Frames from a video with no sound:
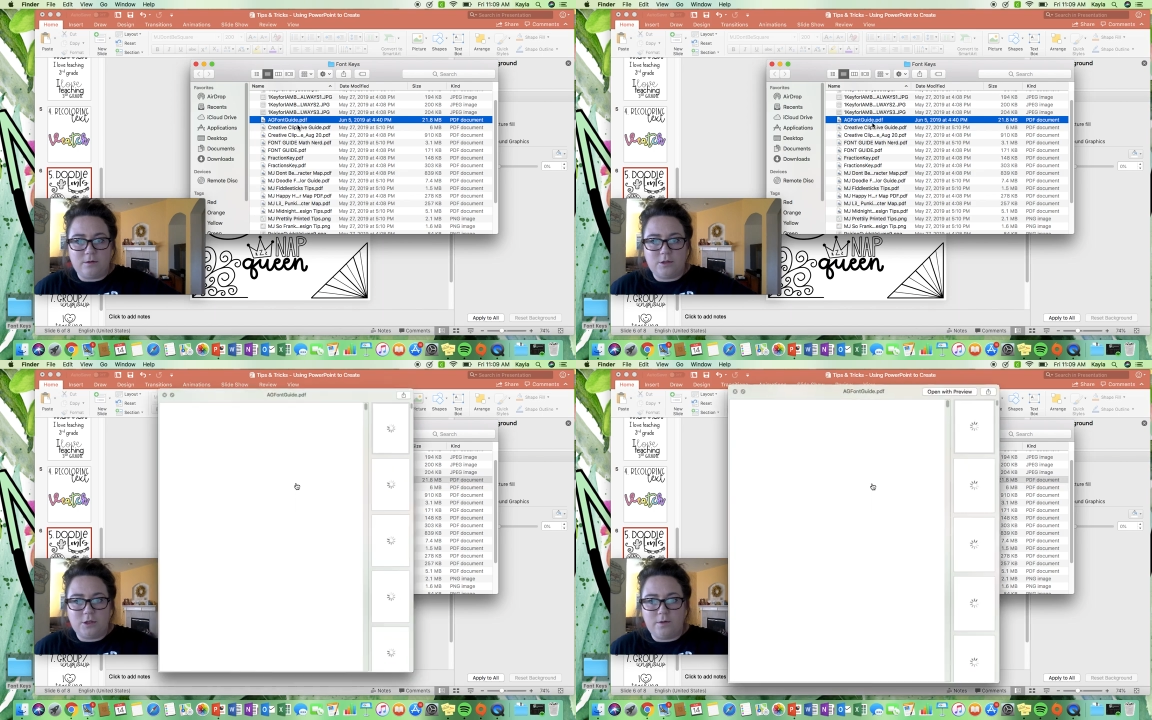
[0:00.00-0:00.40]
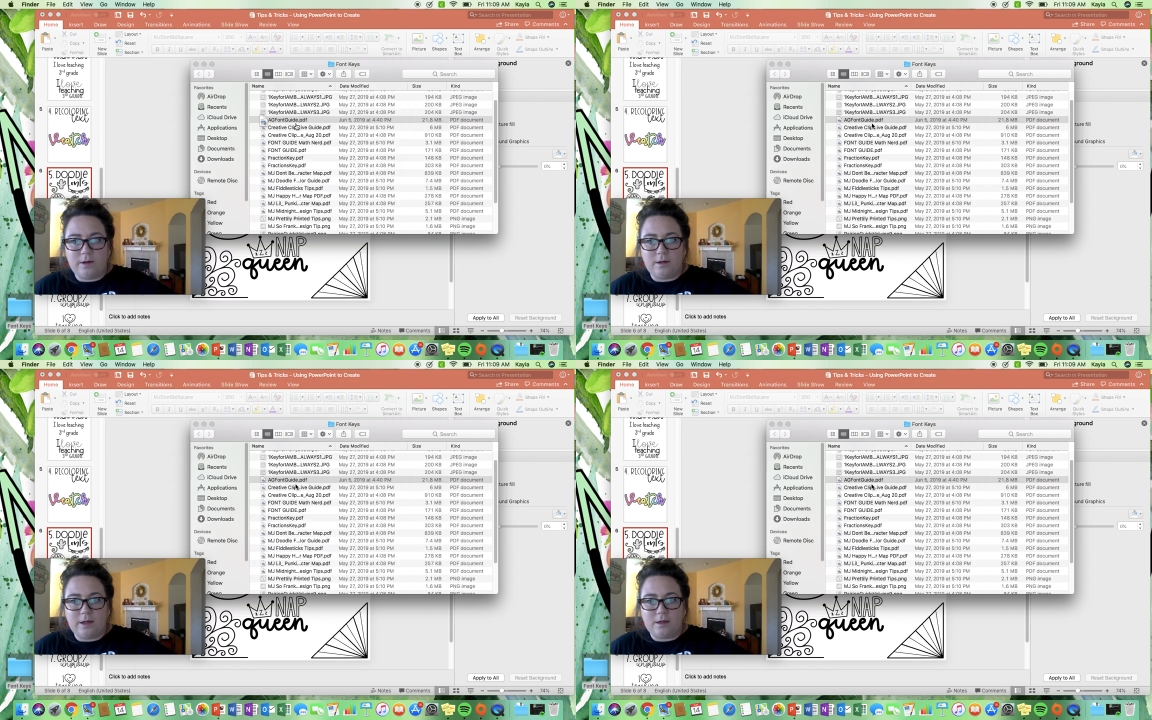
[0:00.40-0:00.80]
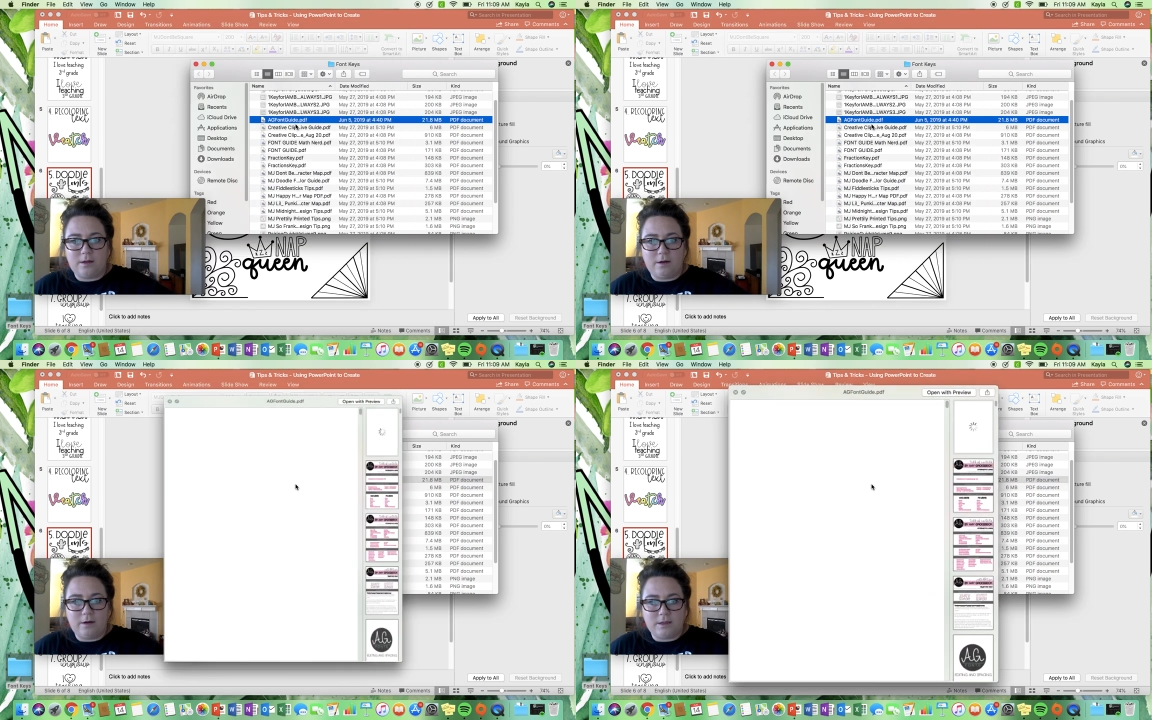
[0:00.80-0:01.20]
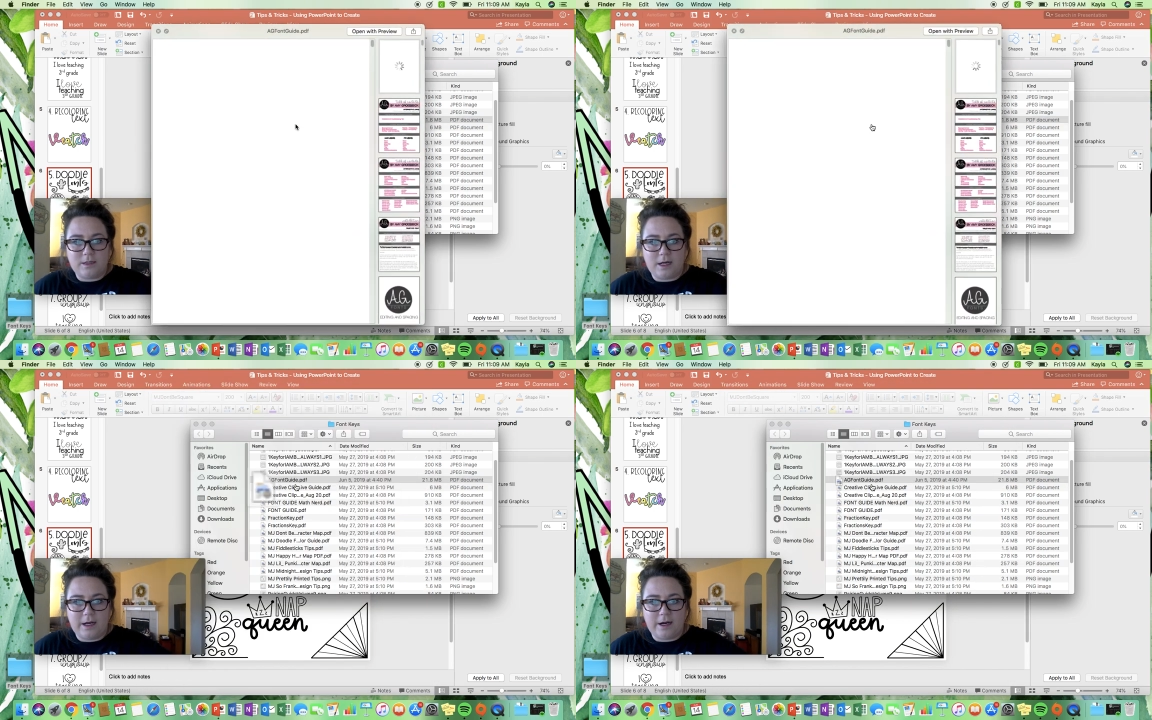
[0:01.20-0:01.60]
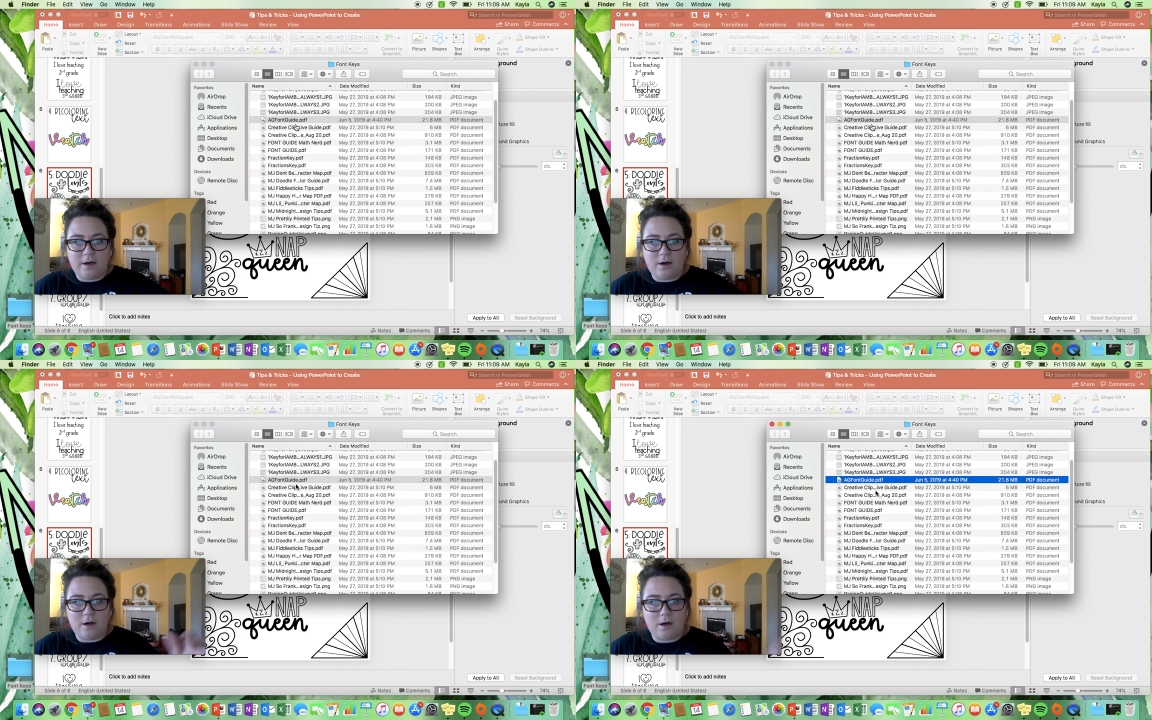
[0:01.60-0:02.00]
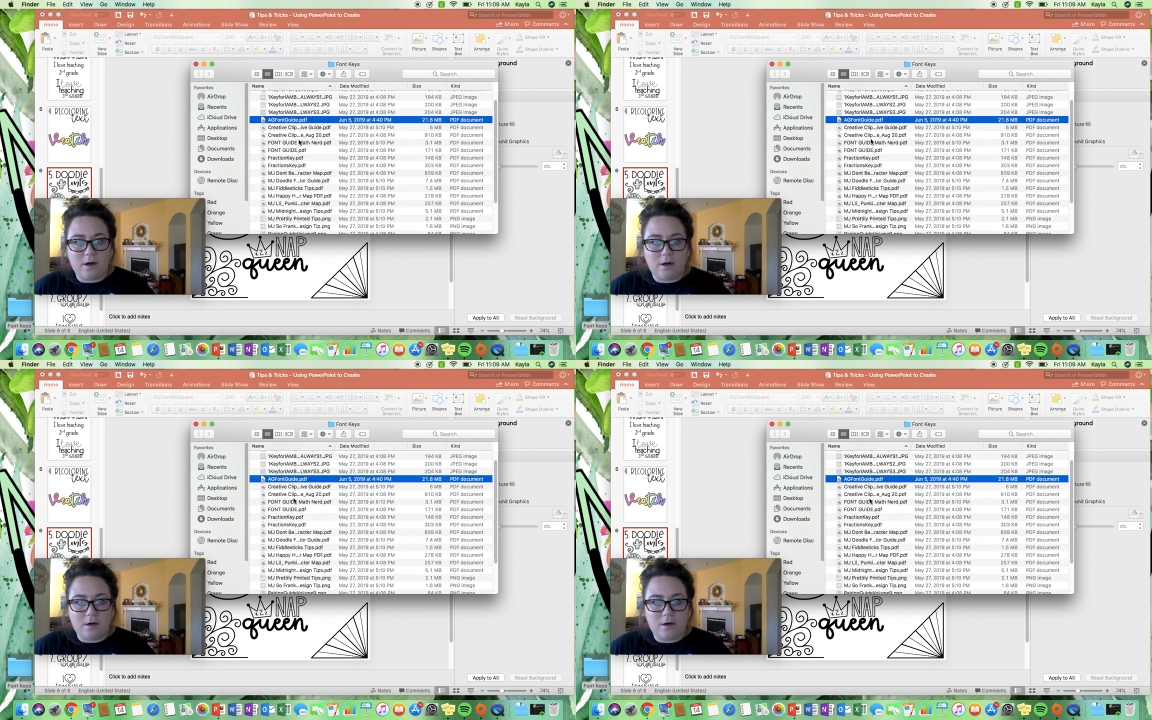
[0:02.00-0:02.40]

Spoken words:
showing like their entire...